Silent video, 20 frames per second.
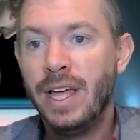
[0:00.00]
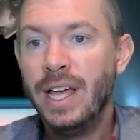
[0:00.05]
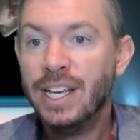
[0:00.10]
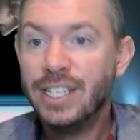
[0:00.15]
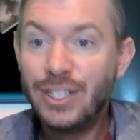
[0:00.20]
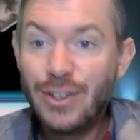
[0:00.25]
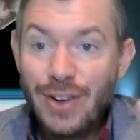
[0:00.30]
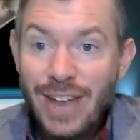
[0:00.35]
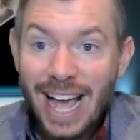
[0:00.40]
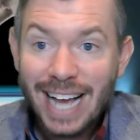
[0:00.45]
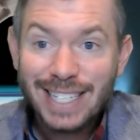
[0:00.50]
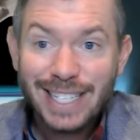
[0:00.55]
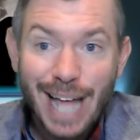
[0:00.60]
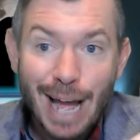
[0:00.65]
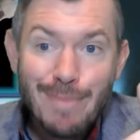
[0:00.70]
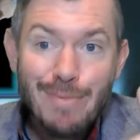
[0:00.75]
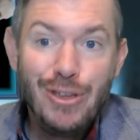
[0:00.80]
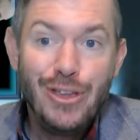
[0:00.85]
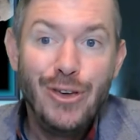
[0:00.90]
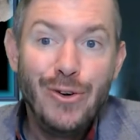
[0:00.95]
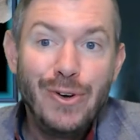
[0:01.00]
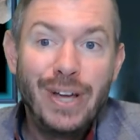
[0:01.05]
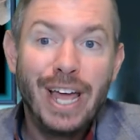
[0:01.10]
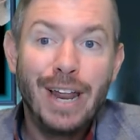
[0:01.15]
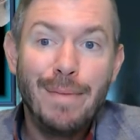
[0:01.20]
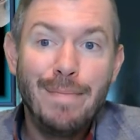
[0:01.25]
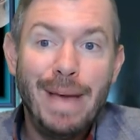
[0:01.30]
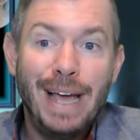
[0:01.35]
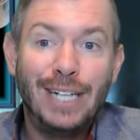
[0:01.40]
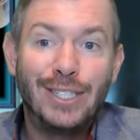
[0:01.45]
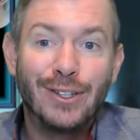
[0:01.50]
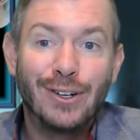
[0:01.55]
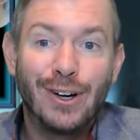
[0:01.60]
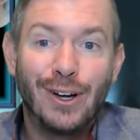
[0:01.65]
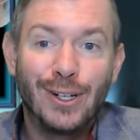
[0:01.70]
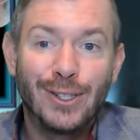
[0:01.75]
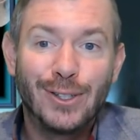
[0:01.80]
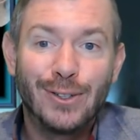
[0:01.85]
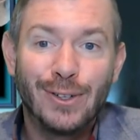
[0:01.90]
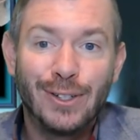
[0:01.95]
So, next time you get a major
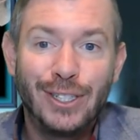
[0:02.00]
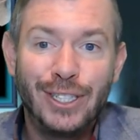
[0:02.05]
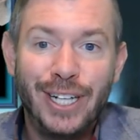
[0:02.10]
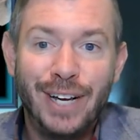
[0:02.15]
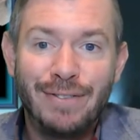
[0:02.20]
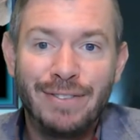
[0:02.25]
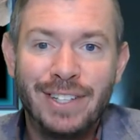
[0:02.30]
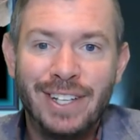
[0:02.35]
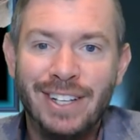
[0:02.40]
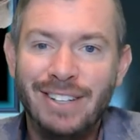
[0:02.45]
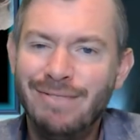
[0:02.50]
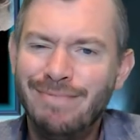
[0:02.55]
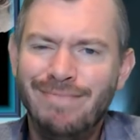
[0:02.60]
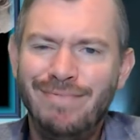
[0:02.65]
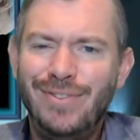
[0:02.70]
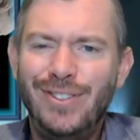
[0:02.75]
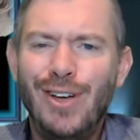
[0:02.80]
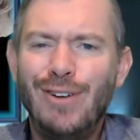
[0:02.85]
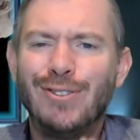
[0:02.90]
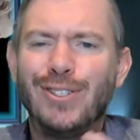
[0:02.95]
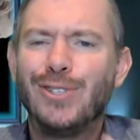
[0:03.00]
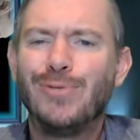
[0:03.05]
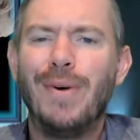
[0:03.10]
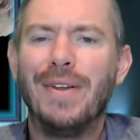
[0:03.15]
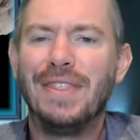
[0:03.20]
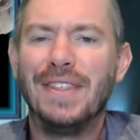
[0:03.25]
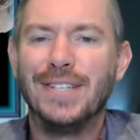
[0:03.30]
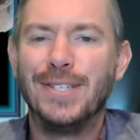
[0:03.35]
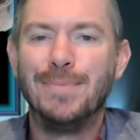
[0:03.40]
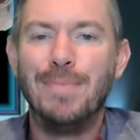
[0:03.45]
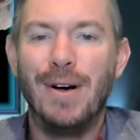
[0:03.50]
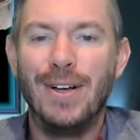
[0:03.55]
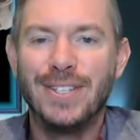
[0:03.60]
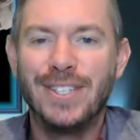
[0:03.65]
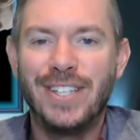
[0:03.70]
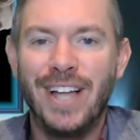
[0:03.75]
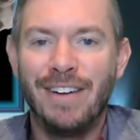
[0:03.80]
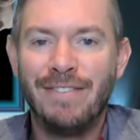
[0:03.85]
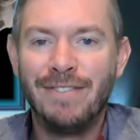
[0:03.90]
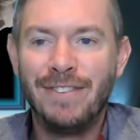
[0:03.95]
cultural shift, don't sweat the small
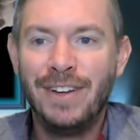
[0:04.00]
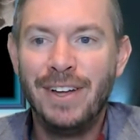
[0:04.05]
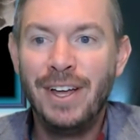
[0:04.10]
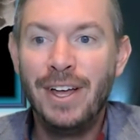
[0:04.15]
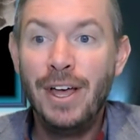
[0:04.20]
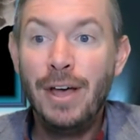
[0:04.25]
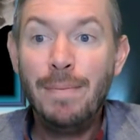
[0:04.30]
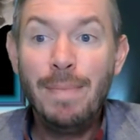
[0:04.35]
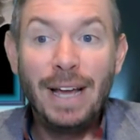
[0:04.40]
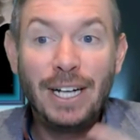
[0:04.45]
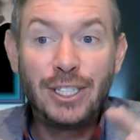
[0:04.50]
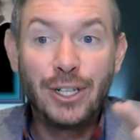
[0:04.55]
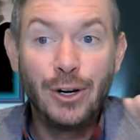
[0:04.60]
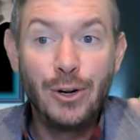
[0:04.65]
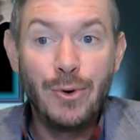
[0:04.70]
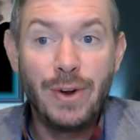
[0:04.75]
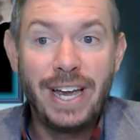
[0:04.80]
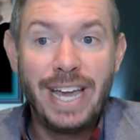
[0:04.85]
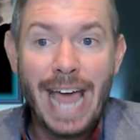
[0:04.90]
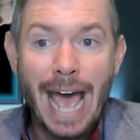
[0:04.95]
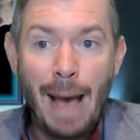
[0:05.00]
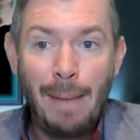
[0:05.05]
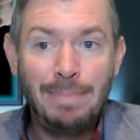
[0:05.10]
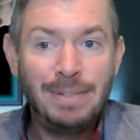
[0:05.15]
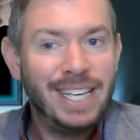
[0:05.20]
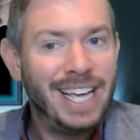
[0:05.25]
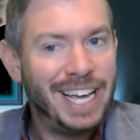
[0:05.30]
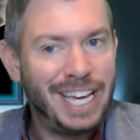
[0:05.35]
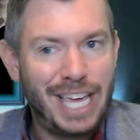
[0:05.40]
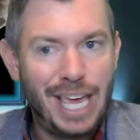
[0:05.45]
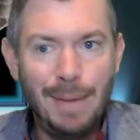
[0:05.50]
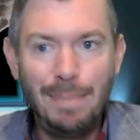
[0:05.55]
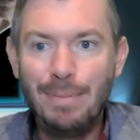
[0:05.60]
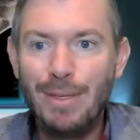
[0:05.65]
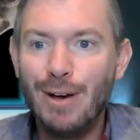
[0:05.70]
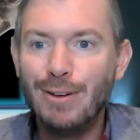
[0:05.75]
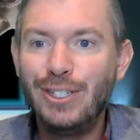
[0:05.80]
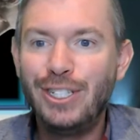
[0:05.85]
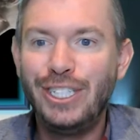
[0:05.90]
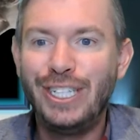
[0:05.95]
stuff. Make sure to adapt and keep
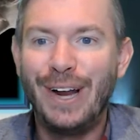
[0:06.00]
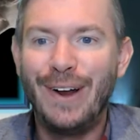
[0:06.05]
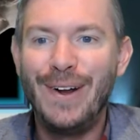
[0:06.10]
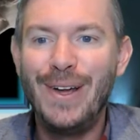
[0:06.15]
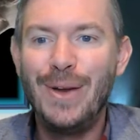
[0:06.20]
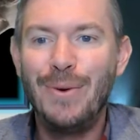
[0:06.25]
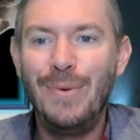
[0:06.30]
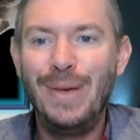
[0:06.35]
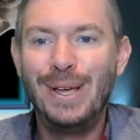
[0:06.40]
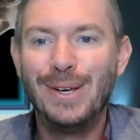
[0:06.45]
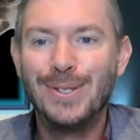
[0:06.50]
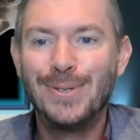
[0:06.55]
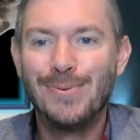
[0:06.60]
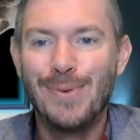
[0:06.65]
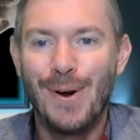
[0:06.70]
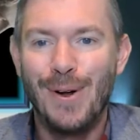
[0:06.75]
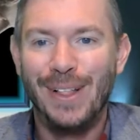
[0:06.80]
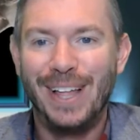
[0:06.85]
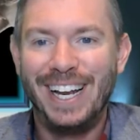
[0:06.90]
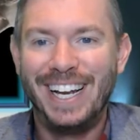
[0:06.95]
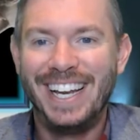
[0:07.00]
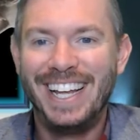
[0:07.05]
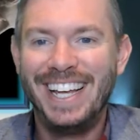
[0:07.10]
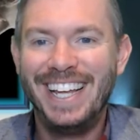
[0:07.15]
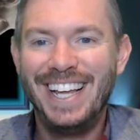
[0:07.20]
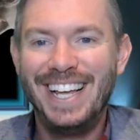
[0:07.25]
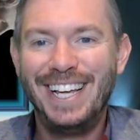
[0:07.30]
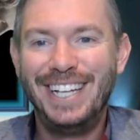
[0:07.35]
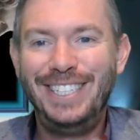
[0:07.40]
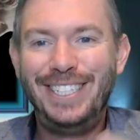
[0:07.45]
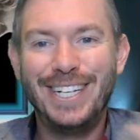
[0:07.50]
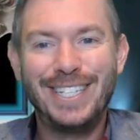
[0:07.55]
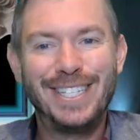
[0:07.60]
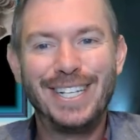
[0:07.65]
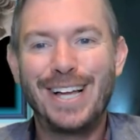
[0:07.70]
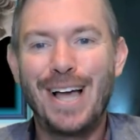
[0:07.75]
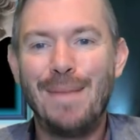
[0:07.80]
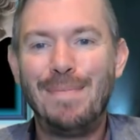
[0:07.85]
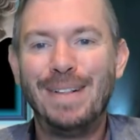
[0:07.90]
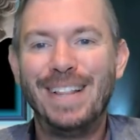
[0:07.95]
those chariot wheels rolling. Just a
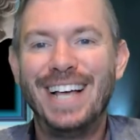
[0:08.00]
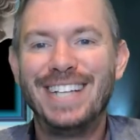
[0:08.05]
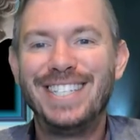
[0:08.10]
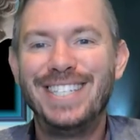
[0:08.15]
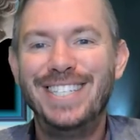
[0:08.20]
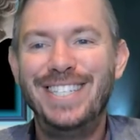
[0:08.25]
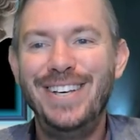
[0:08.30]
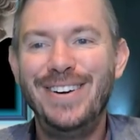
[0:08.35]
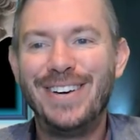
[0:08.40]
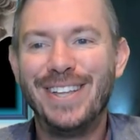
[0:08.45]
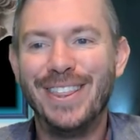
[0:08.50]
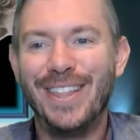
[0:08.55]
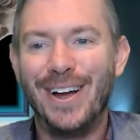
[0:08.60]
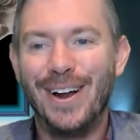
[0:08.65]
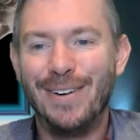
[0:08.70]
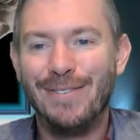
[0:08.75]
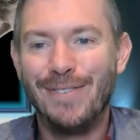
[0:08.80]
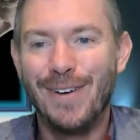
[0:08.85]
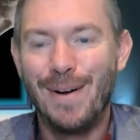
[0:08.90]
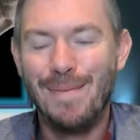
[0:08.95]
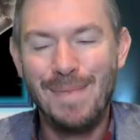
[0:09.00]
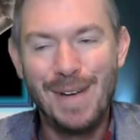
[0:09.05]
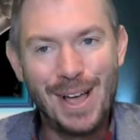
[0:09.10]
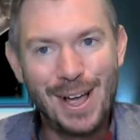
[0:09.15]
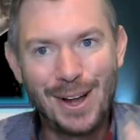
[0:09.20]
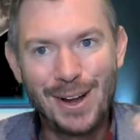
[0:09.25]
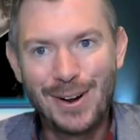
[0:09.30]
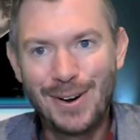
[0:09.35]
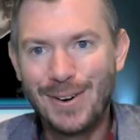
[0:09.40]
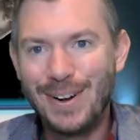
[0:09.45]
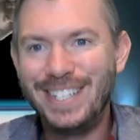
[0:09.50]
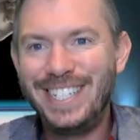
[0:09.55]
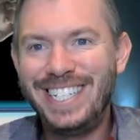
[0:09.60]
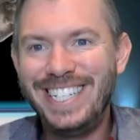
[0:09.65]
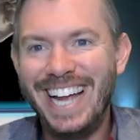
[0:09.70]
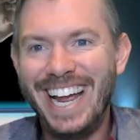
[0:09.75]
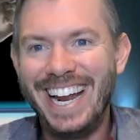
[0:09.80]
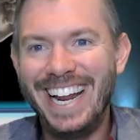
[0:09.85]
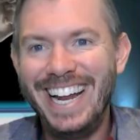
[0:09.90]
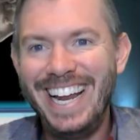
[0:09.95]
couple lessons you can learn from
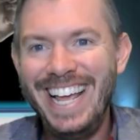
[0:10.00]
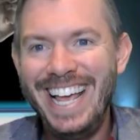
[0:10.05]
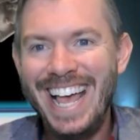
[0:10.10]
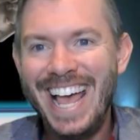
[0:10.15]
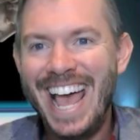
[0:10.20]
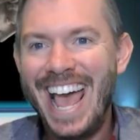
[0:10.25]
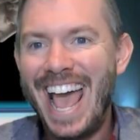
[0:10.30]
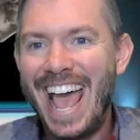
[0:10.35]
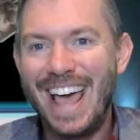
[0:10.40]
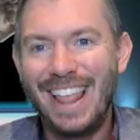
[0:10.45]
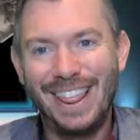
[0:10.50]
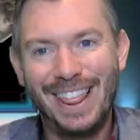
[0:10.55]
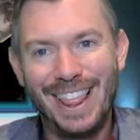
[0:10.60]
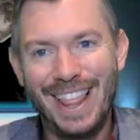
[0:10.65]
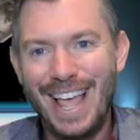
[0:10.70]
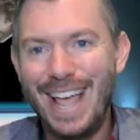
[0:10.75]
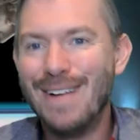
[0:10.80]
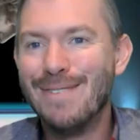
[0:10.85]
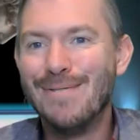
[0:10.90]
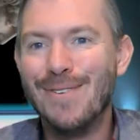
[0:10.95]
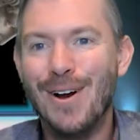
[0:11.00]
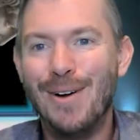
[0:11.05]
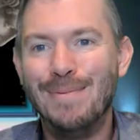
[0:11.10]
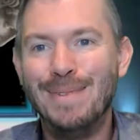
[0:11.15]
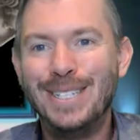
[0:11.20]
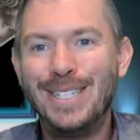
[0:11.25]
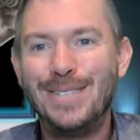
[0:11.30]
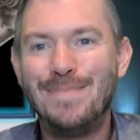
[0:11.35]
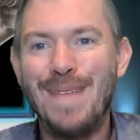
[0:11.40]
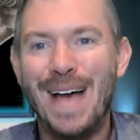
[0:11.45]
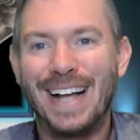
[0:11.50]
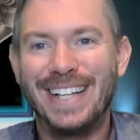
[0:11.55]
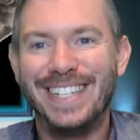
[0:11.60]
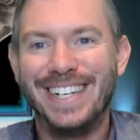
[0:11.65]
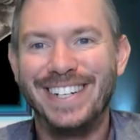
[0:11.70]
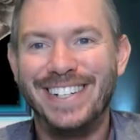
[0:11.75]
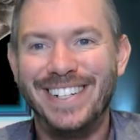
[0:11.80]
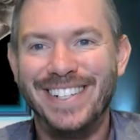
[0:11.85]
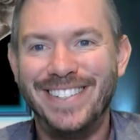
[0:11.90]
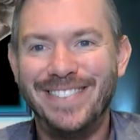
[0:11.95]
Christianity and late Roman
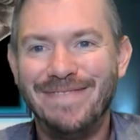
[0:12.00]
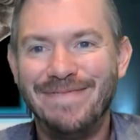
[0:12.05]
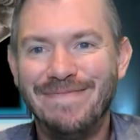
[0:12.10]
spectacle.